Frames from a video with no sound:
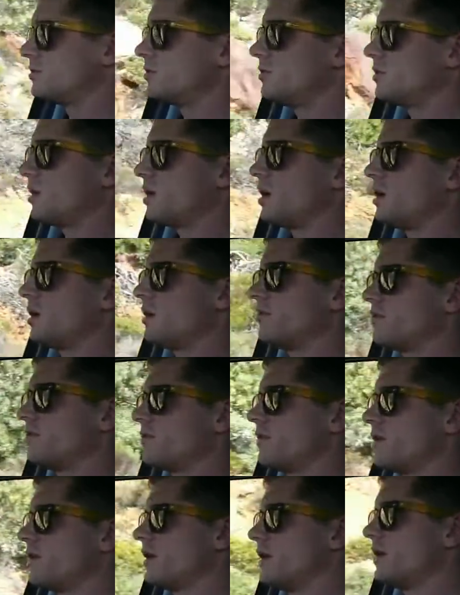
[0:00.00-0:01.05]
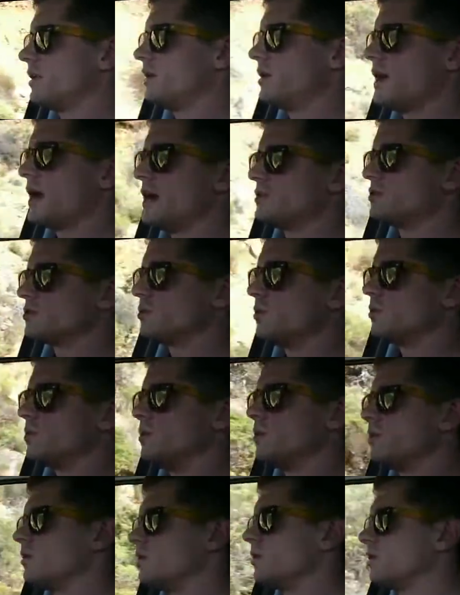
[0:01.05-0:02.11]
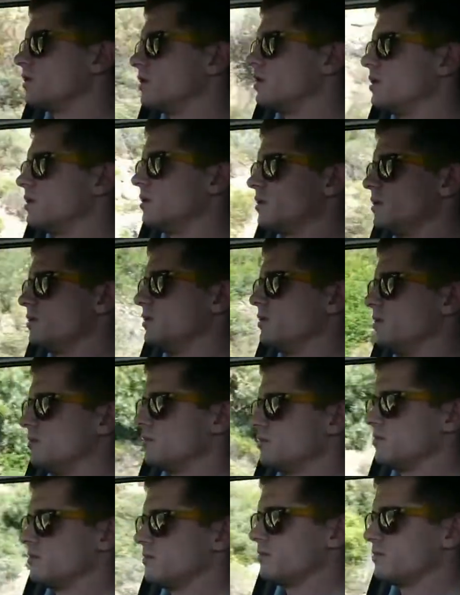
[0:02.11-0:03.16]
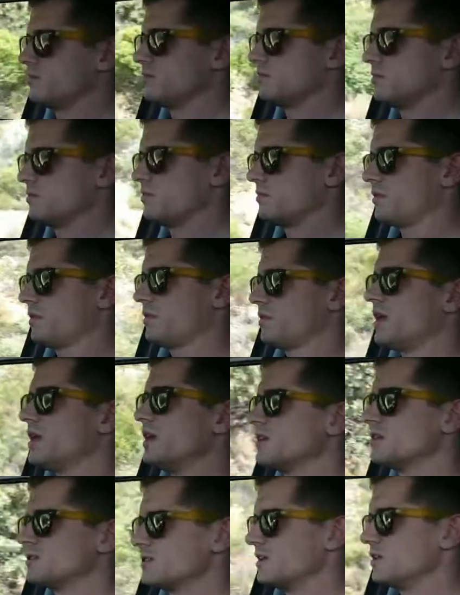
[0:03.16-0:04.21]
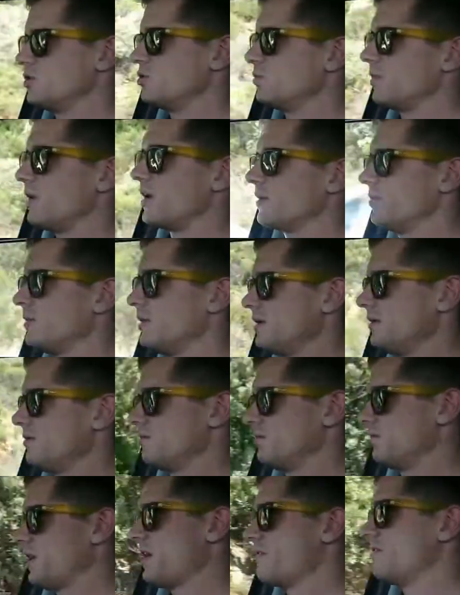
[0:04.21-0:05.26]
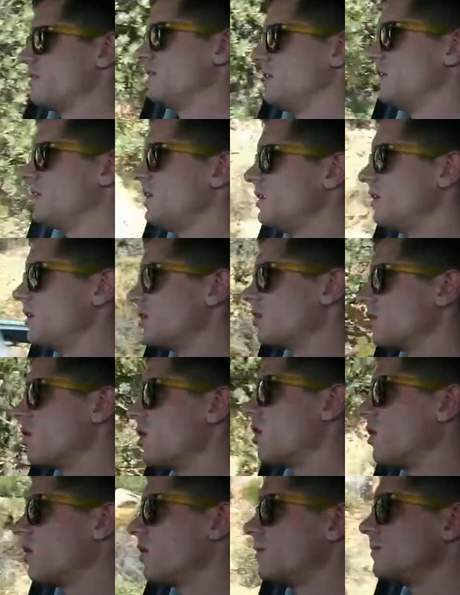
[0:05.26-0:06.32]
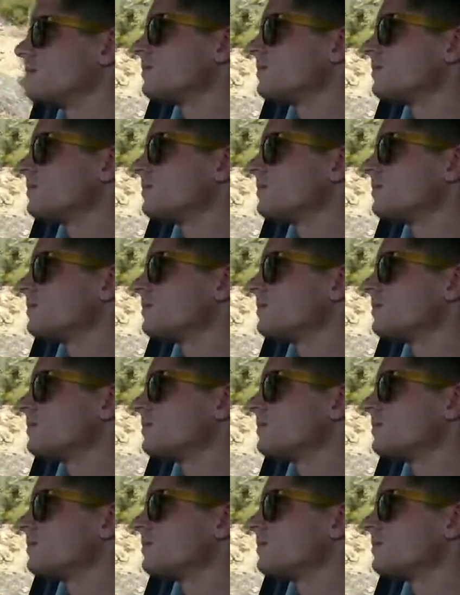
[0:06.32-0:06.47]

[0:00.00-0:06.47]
to drive. It has all the things that you might ever need in a car,